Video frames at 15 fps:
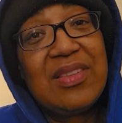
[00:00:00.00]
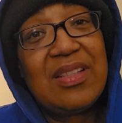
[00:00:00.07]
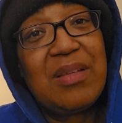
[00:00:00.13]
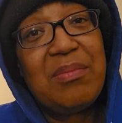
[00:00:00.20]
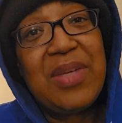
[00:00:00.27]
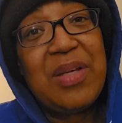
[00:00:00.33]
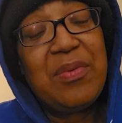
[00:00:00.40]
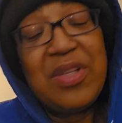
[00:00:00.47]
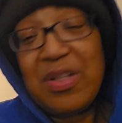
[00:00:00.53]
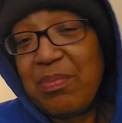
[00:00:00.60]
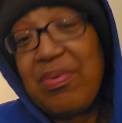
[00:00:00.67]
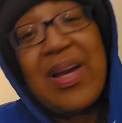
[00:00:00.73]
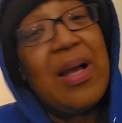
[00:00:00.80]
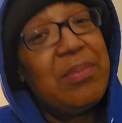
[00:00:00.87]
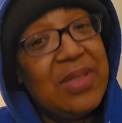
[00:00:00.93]
That means we could
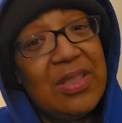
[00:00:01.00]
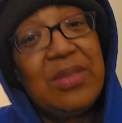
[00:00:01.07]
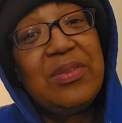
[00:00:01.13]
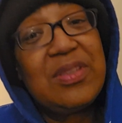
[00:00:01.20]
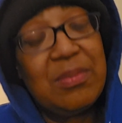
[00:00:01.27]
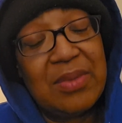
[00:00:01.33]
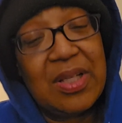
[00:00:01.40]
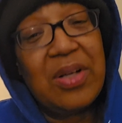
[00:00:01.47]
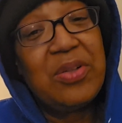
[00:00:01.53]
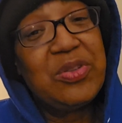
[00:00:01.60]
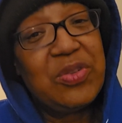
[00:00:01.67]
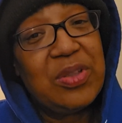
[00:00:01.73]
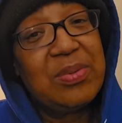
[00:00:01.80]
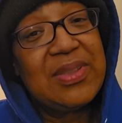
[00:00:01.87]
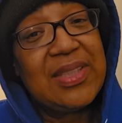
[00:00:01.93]
probably do some long
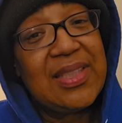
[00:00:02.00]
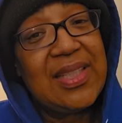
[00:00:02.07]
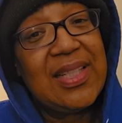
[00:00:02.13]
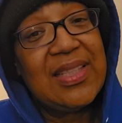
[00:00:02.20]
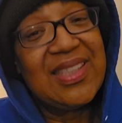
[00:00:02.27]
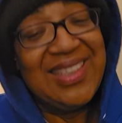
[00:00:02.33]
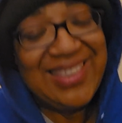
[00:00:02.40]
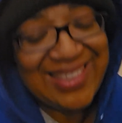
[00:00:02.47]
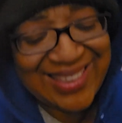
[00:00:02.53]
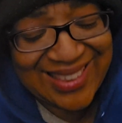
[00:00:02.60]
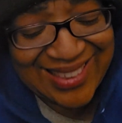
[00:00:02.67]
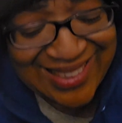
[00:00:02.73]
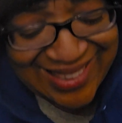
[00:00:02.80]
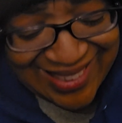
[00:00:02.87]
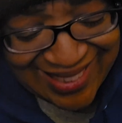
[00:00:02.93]
trips together
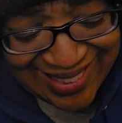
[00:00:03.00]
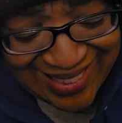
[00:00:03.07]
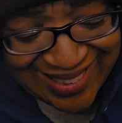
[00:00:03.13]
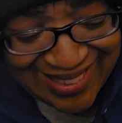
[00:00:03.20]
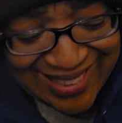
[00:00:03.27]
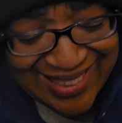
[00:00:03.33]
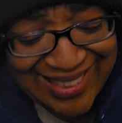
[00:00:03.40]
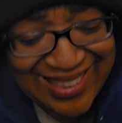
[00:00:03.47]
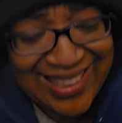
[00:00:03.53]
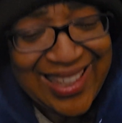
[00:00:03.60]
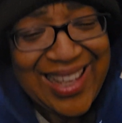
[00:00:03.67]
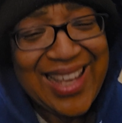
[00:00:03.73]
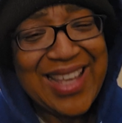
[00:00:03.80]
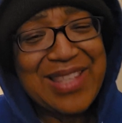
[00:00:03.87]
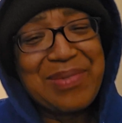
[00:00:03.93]

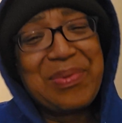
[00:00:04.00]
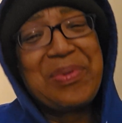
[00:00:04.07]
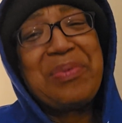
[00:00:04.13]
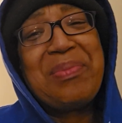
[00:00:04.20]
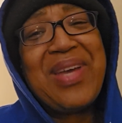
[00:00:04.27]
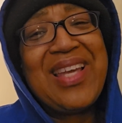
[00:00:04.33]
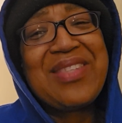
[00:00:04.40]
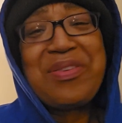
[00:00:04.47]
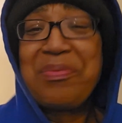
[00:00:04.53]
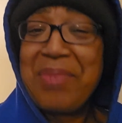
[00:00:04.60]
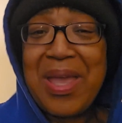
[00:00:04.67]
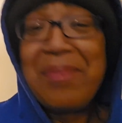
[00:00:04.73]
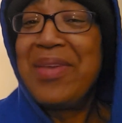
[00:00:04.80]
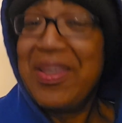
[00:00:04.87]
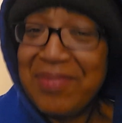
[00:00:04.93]
as roommates, or
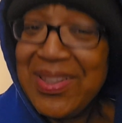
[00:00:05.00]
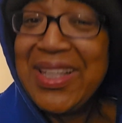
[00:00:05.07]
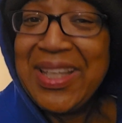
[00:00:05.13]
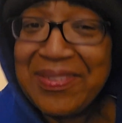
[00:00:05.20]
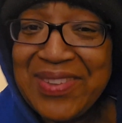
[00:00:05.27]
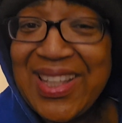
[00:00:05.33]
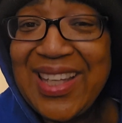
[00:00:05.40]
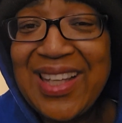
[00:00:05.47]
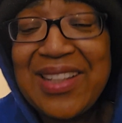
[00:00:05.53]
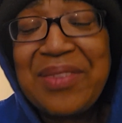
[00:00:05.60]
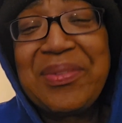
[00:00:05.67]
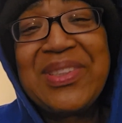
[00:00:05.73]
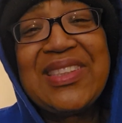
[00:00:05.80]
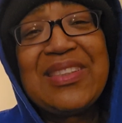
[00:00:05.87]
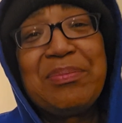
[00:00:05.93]
maybe even live together. And
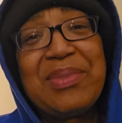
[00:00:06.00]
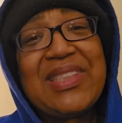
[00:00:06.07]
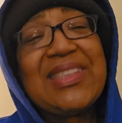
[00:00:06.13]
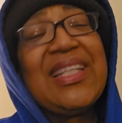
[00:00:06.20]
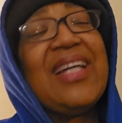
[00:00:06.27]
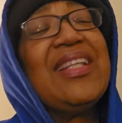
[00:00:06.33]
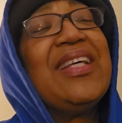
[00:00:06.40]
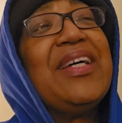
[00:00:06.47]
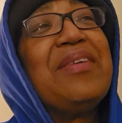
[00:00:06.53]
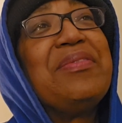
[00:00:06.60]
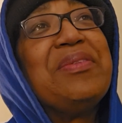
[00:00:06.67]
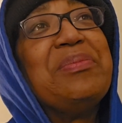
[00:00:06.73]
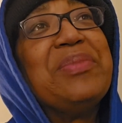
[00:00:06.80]
we just bust out laughing.